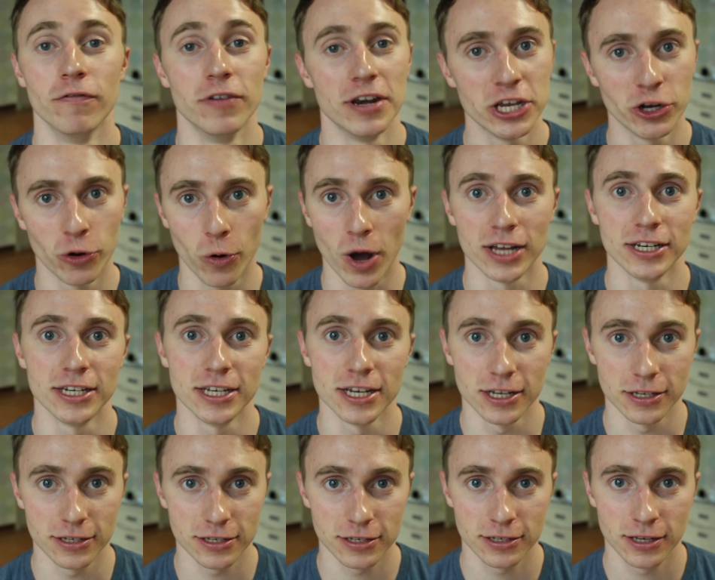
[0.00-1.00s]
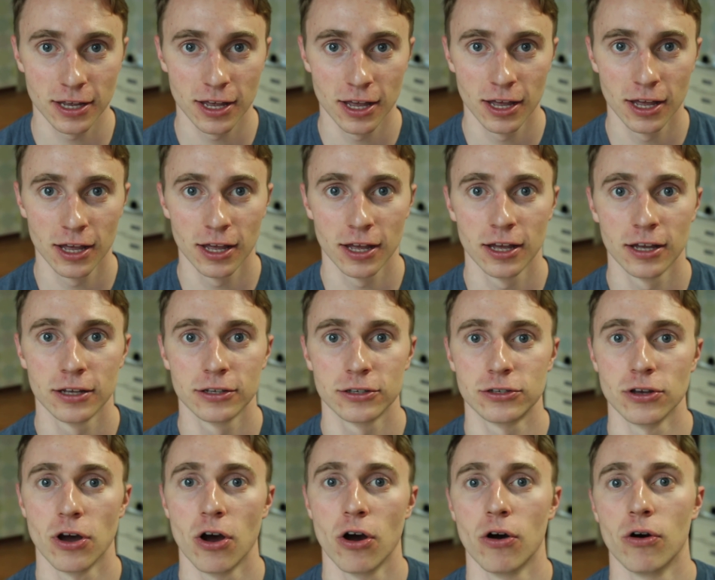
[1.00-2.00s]
video ideas.
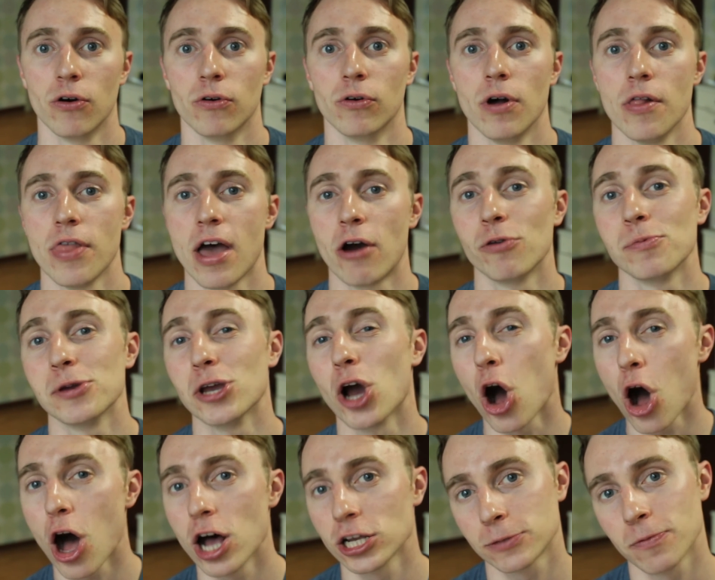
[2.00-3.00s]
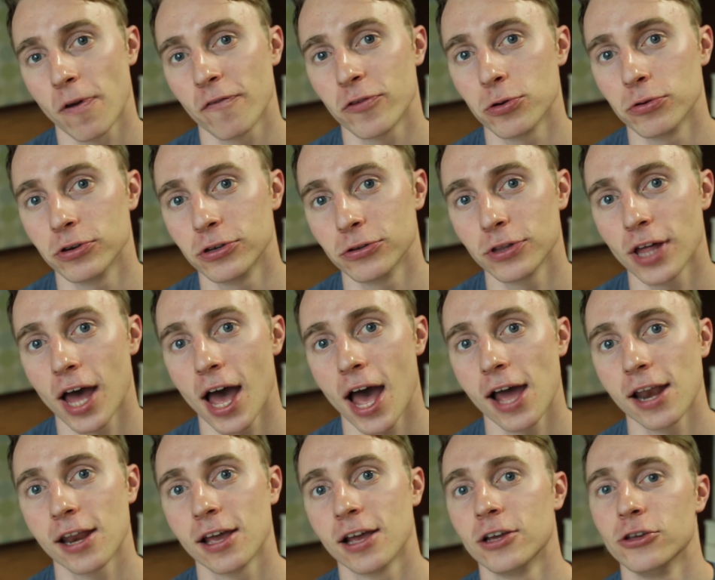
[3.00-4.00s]
So that would be awesome if you would do
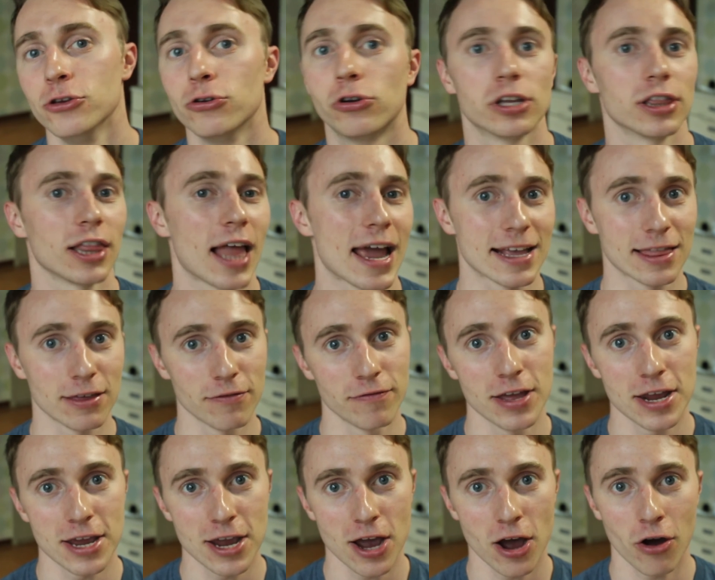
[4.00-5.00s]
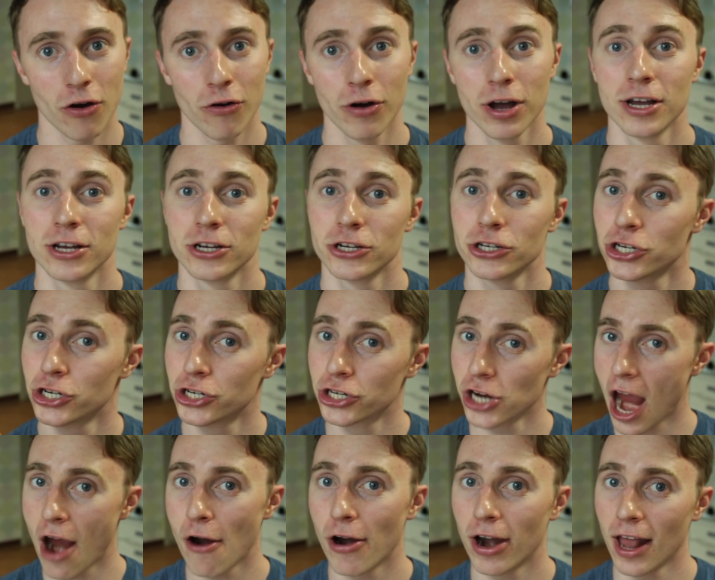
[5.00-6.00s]
that. You could like the video,
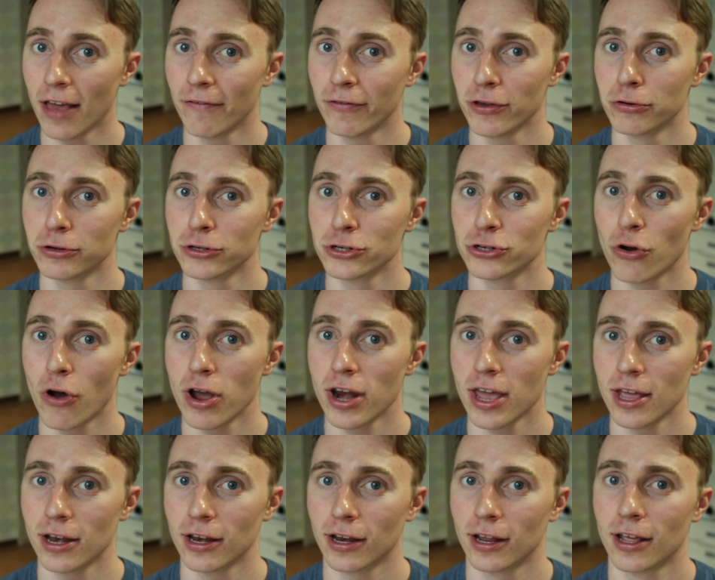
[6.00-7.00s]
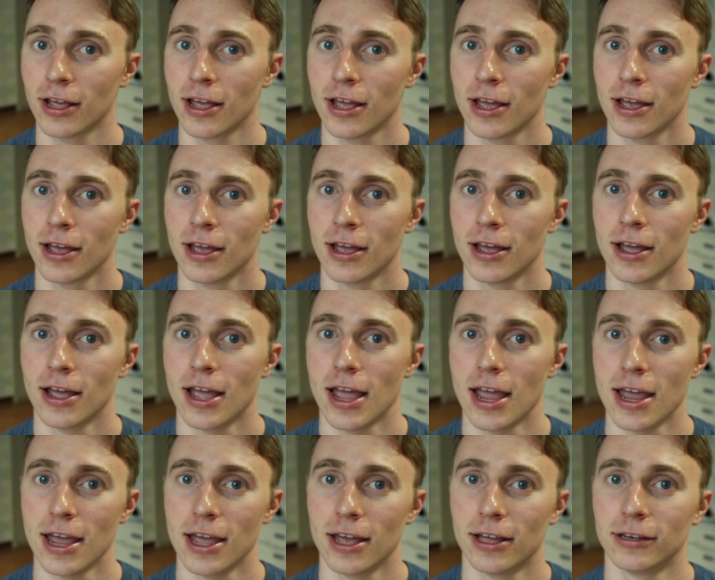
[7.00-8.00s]
share it if you enjoyed it,
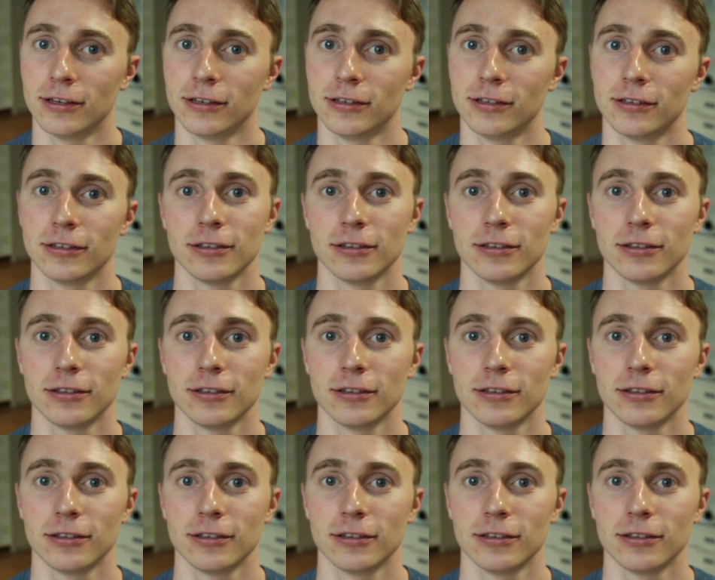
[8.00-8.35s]
and,